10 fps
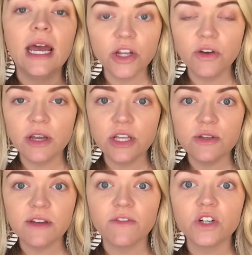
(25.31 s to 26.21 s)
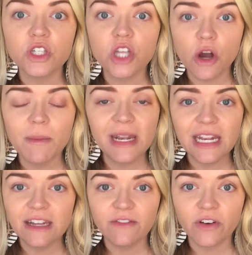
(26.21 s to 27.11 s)
You can use it for so many
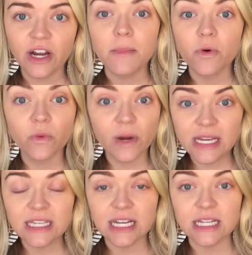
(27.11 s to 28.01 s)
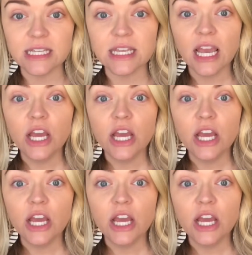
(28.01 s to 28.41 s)
different reasons.